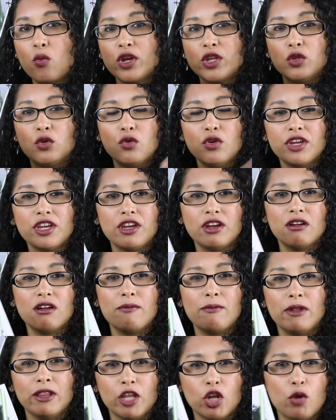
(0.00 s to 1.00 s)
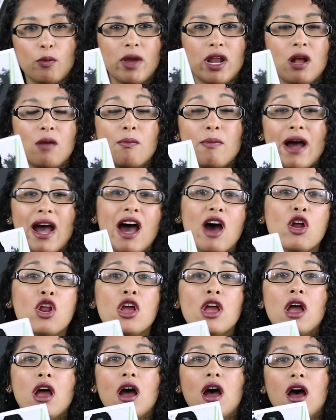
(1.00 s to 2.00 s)
we do hear a little bit about
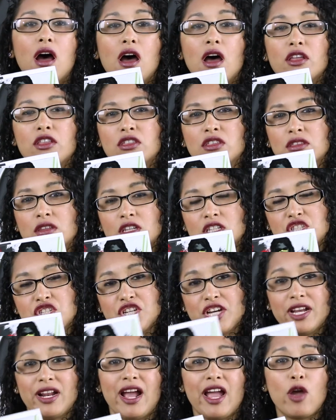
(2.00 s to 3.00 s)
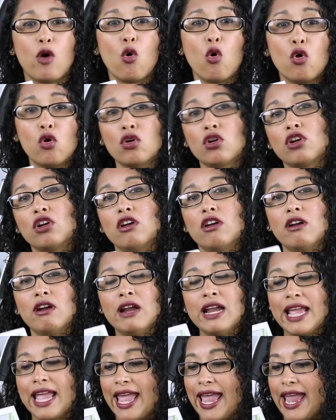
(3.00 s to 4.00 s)
the Jedi
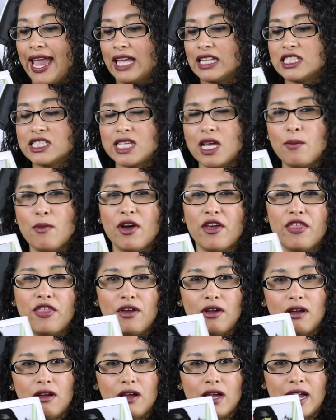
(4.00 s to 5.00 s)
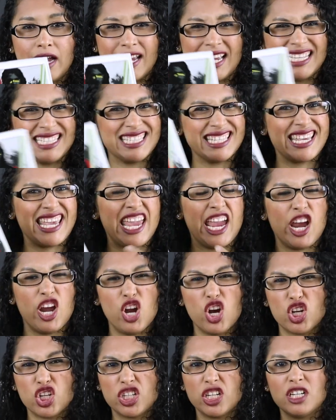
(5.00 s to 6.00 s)
Order and some of the,
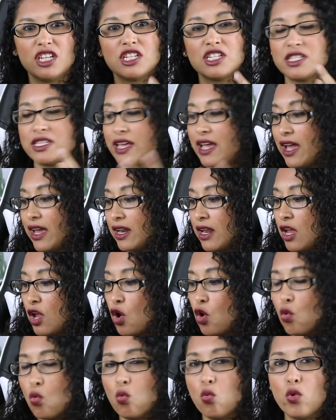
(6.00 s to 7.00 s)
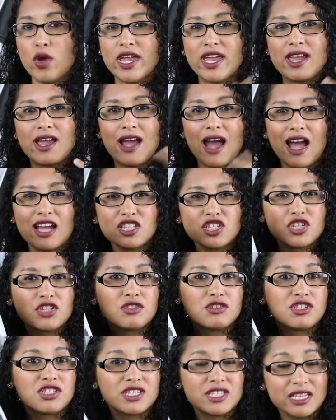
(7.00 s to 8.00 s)
characters that we got
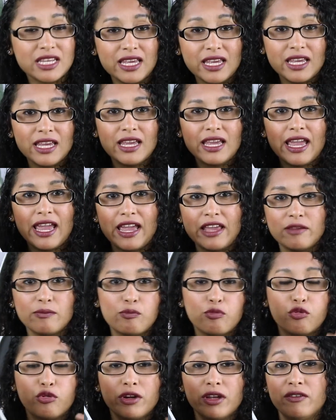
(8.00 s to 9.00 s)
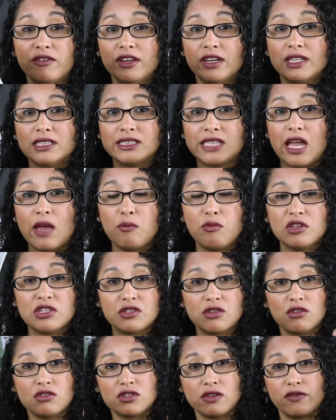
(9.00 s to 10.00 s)
to see in previous
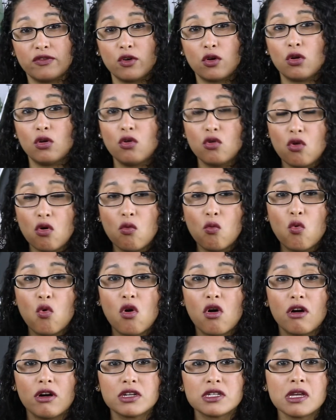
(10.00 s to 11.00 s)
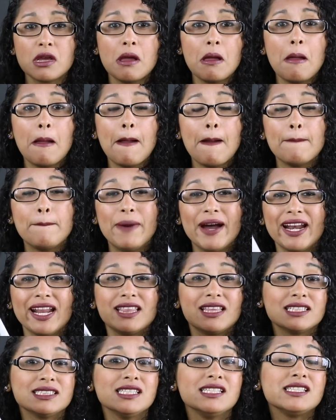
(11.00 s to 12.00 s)
episodes of the Clone Wars, but
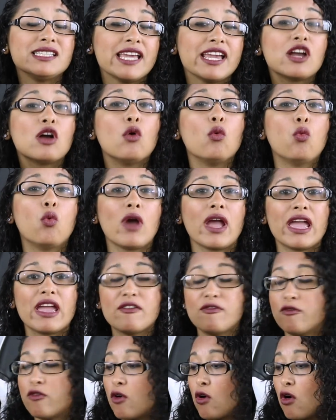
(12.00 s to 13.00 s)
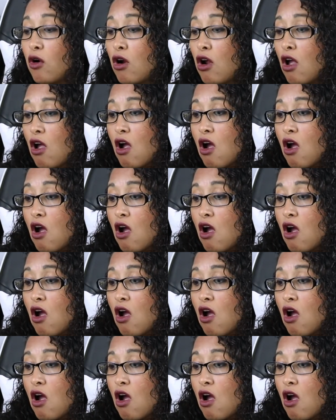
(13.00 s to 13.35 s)
it doesn't take away for